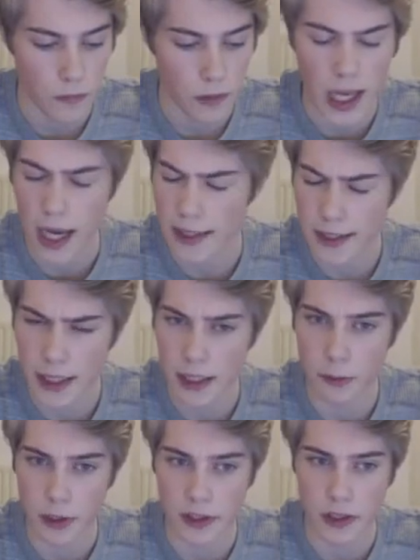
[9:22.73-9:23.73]
yeah, I think it
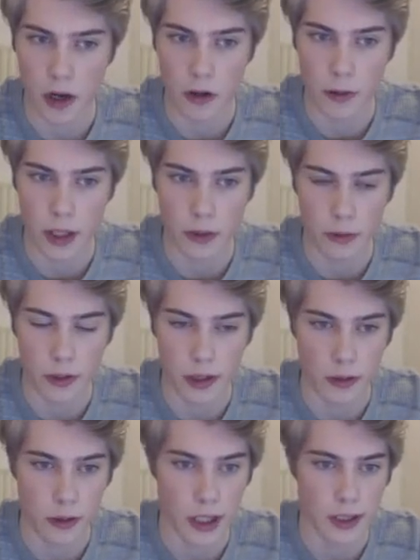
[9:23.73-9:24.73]
was Caruana who,
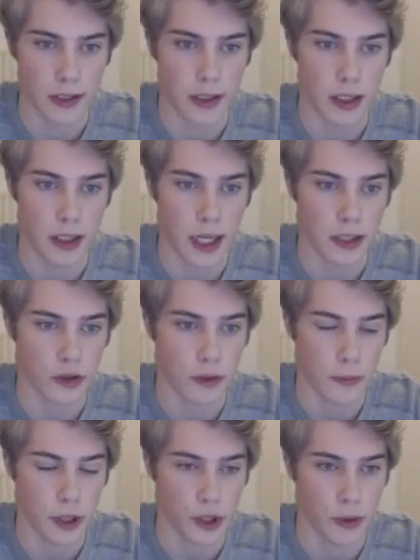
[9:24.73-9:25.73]
who had the actual
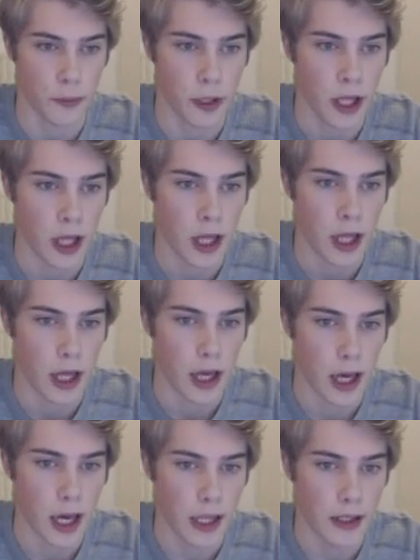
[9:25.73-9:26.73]
bishop.
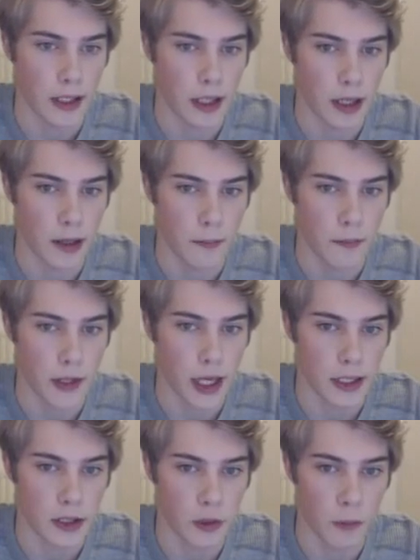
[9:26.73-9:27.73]
And um,
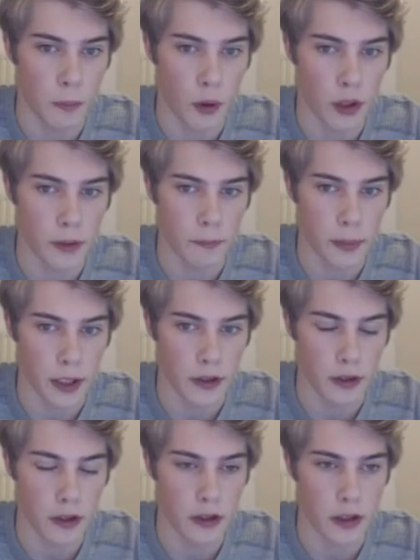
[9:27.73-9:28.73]
at some point,
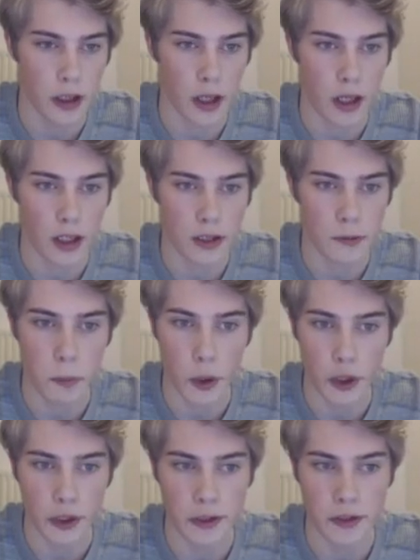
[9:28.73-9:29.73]
Peter
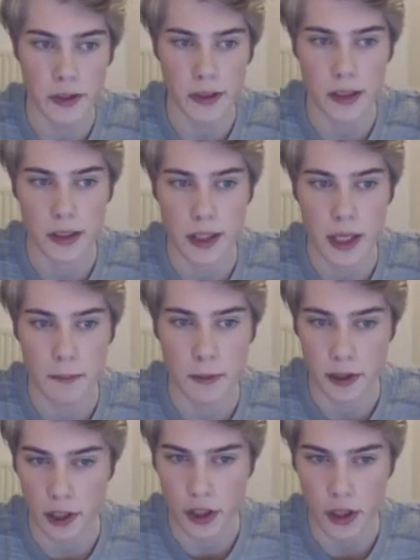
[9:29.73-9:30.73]
spoiled the
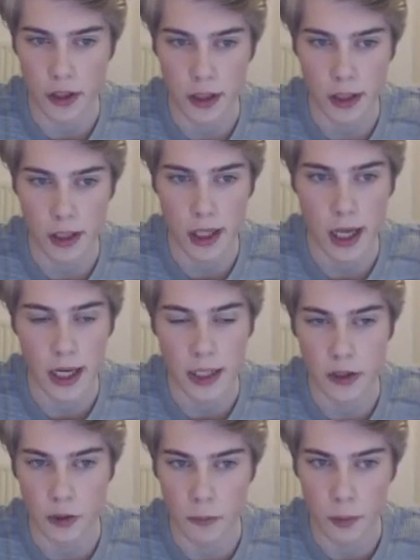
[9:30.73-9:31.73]
position. And at
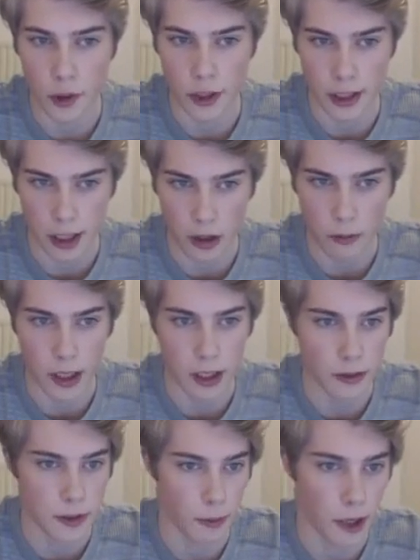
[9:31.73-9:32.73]
some point, Caruana
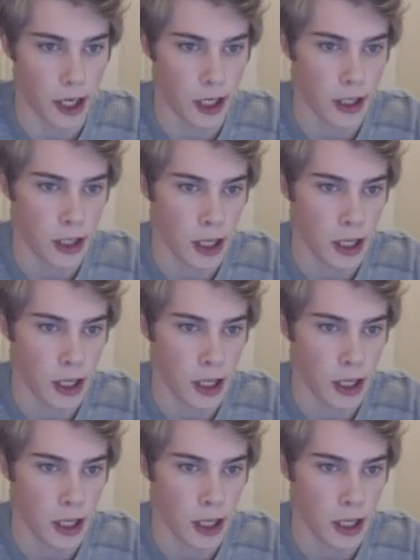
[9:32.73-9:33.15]
was winning.